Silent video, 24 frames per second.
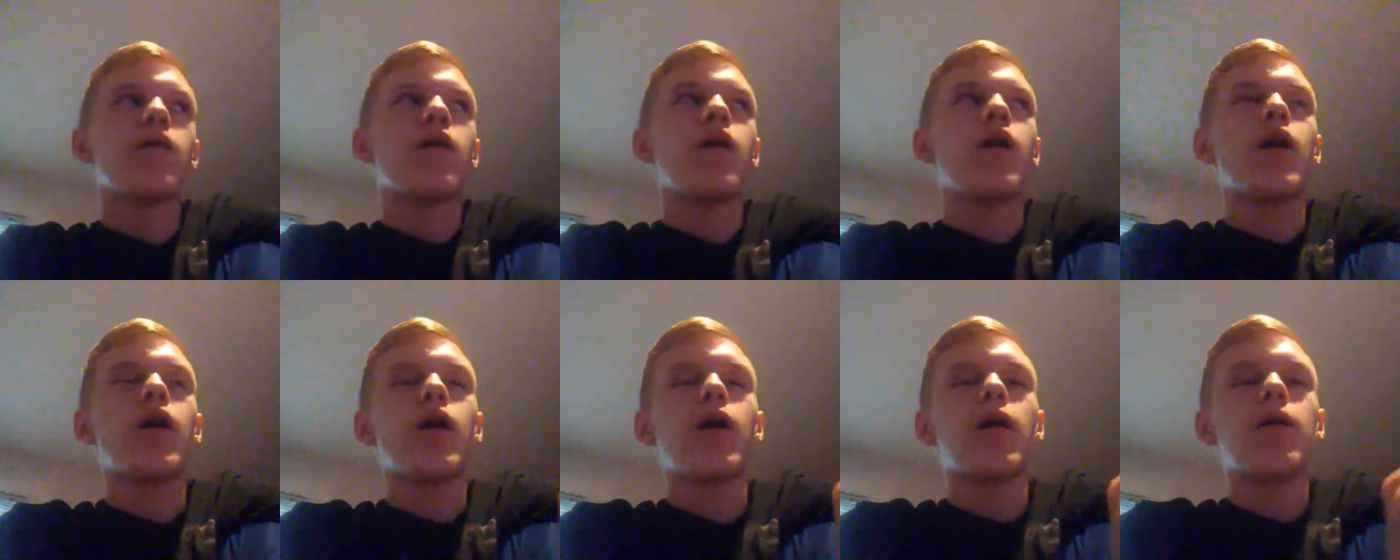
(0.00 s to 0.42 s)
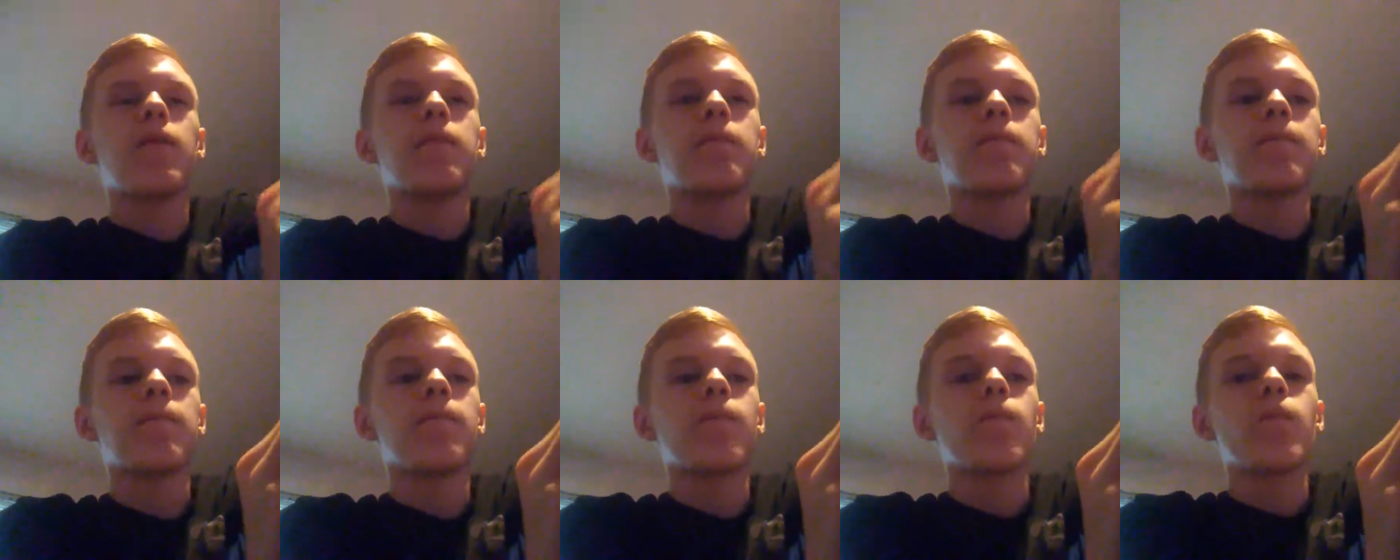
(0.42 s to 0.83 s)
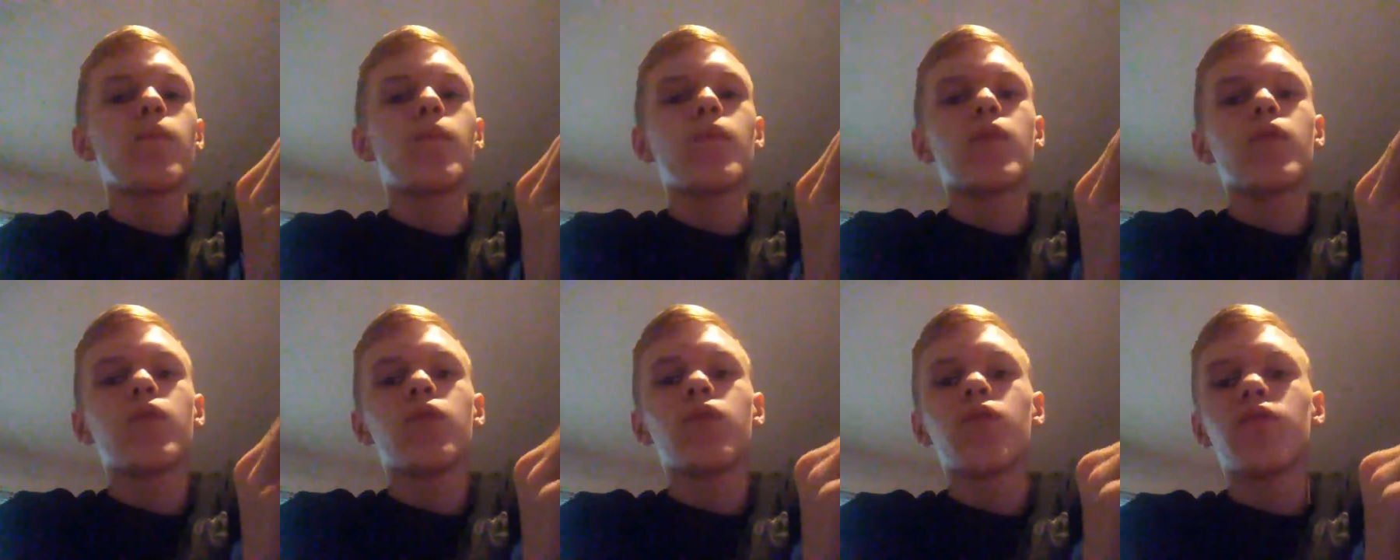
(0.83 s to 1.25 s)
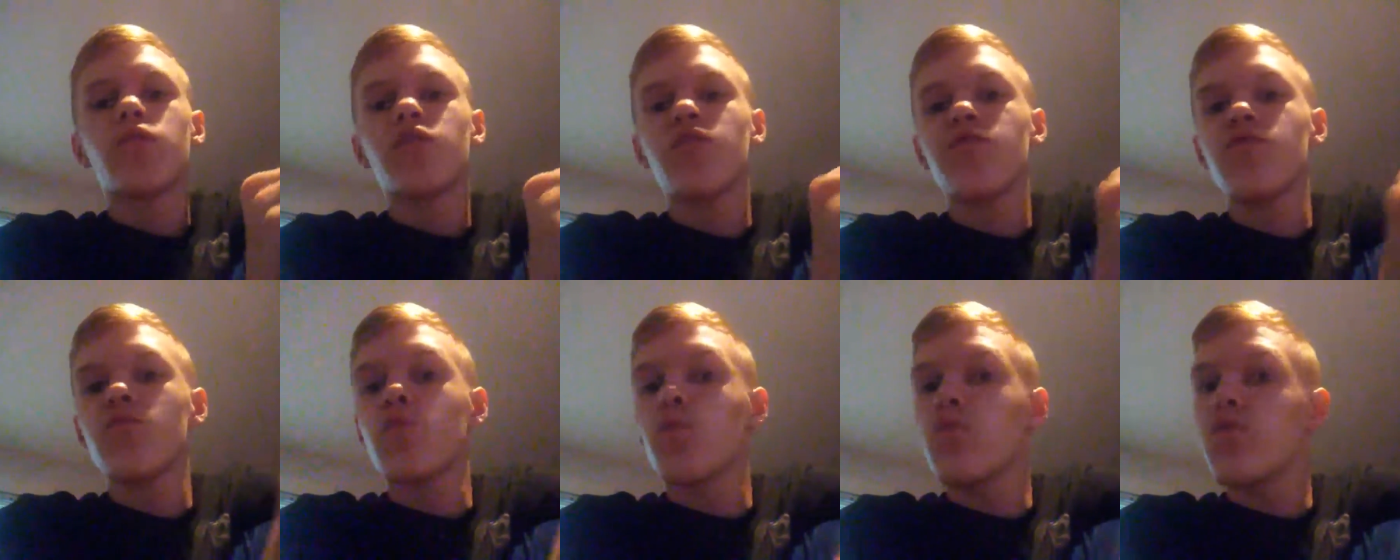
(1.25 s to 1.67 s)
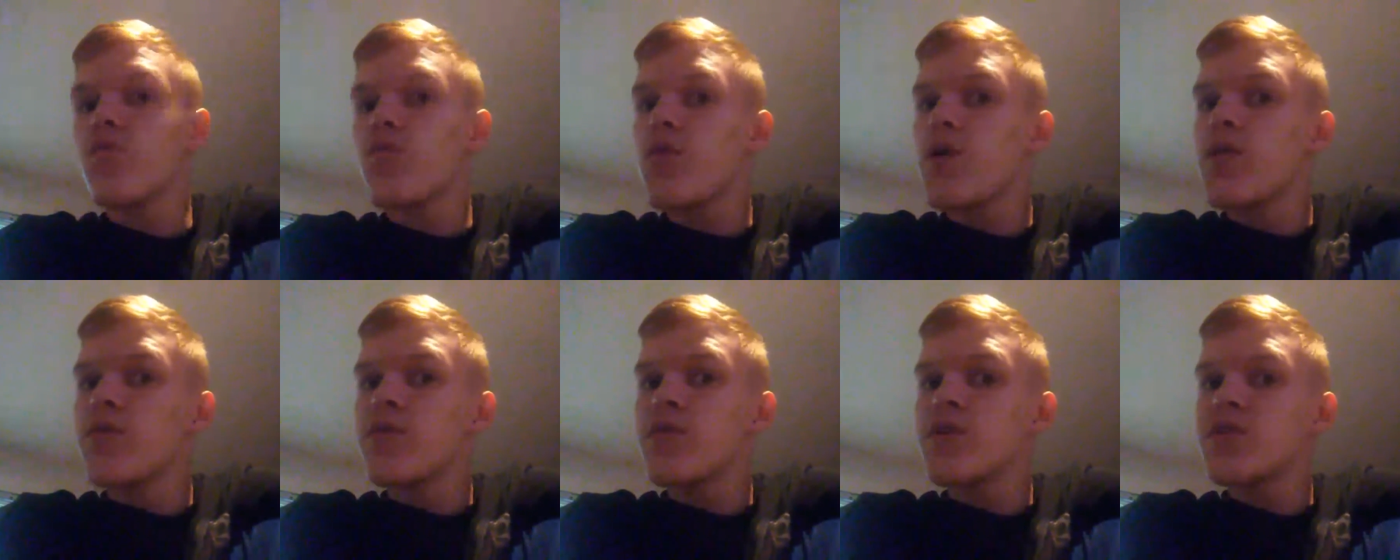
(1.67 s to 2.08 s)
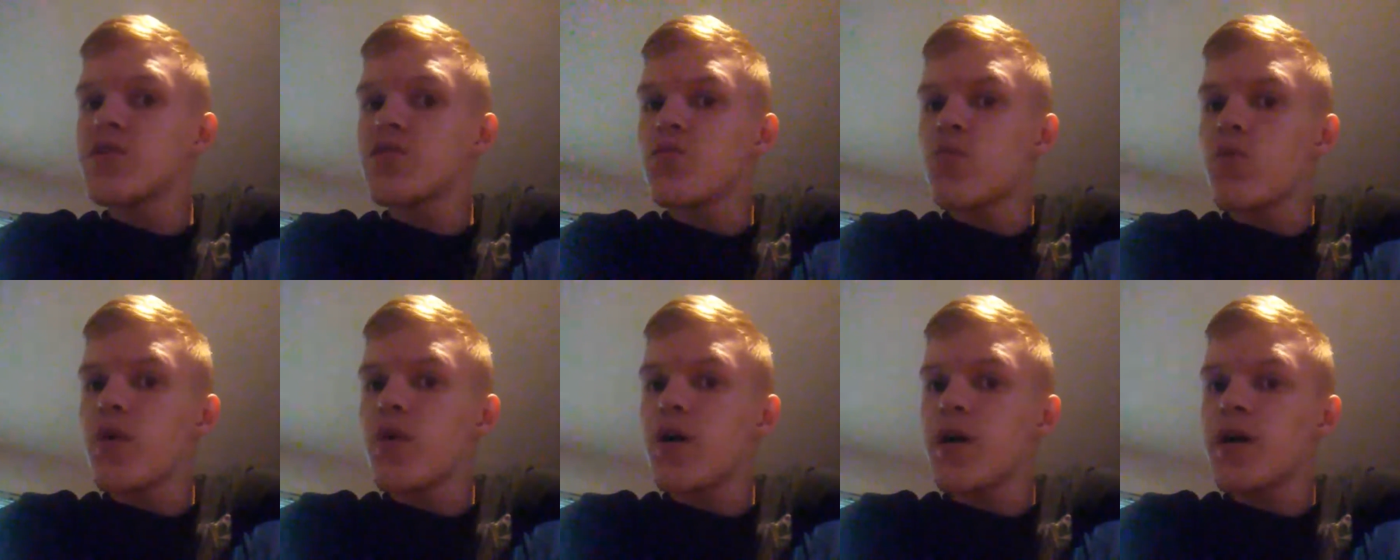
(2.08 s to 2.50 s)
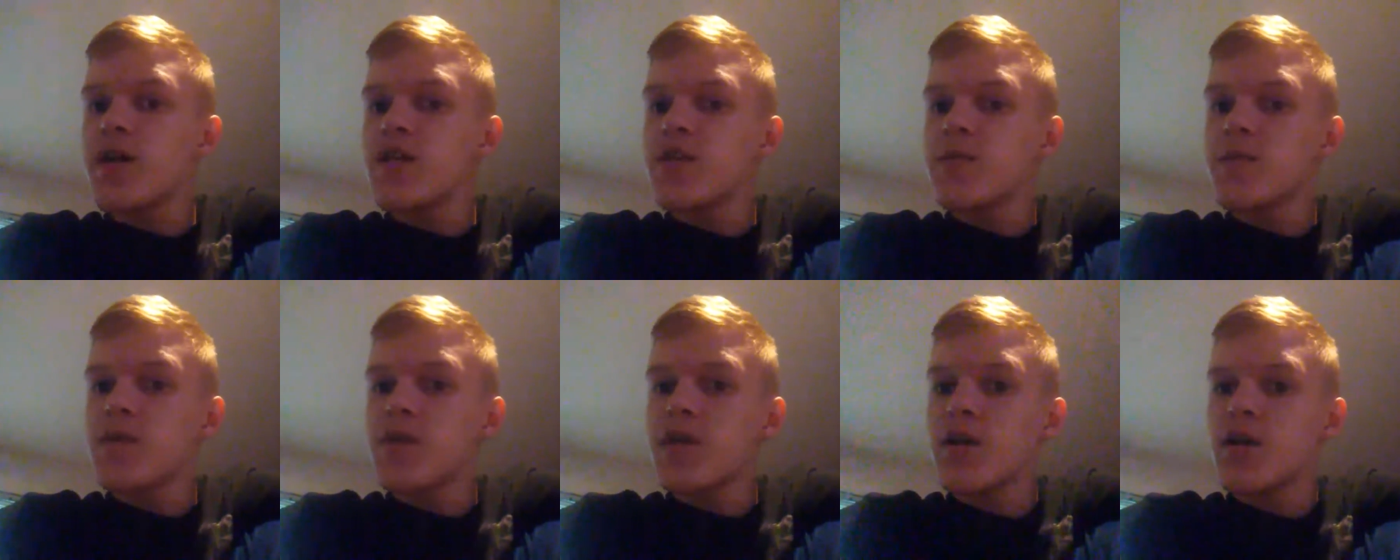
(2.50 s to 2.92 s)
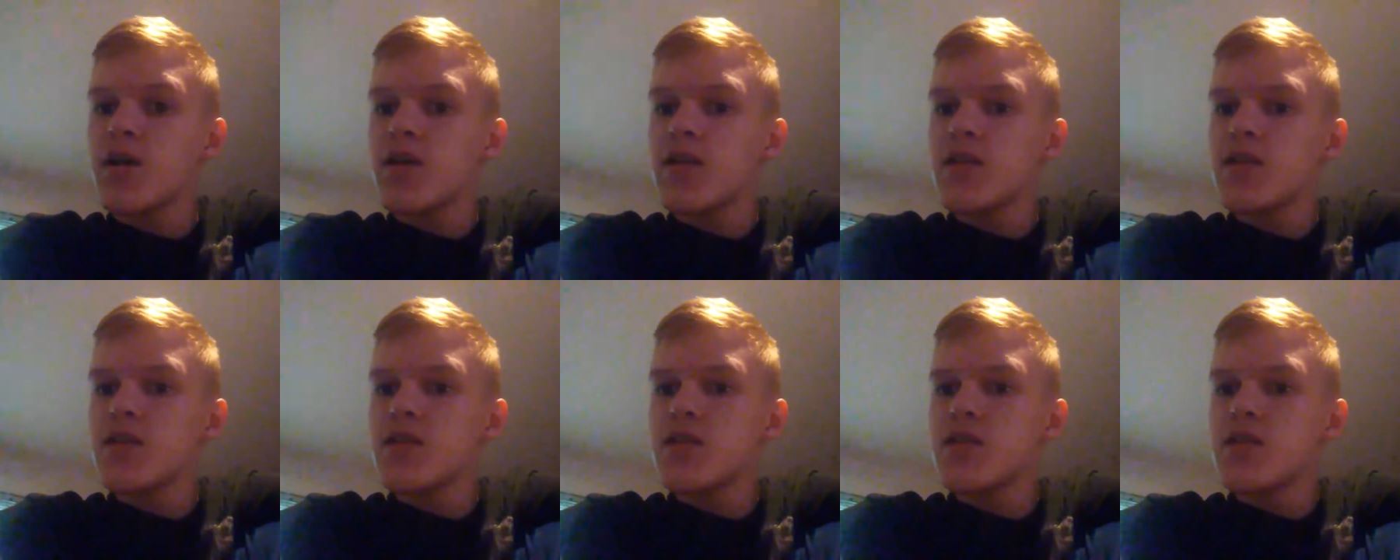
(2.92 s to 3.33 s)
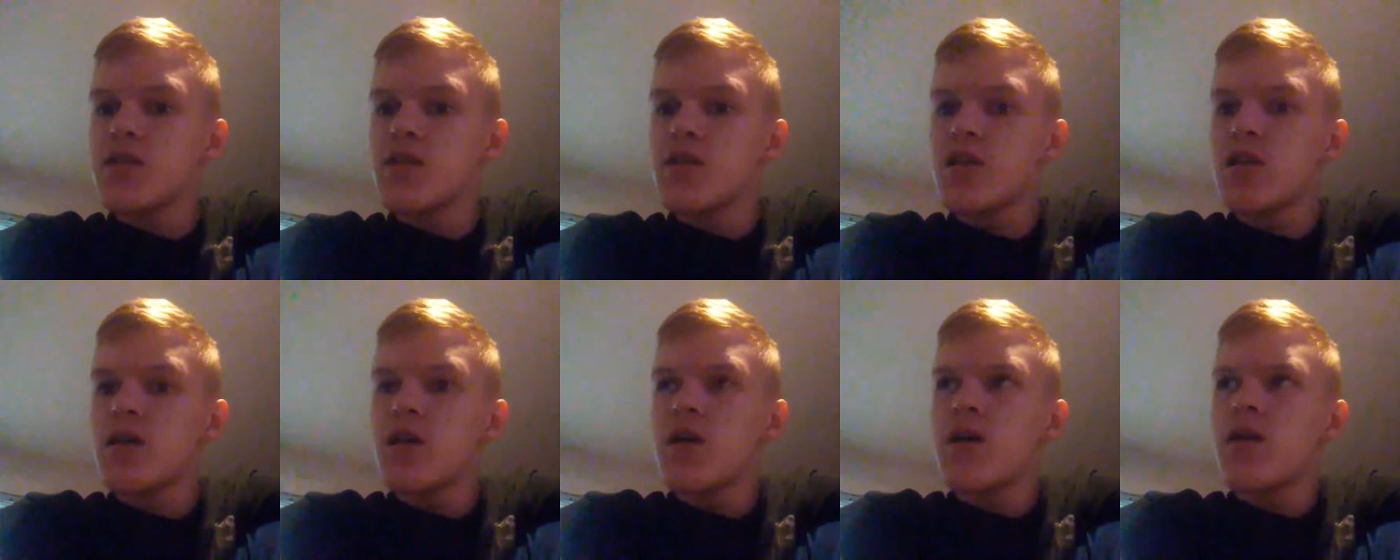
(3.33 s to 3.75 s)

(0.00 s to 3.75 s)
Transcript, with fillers: Um, one reason why is because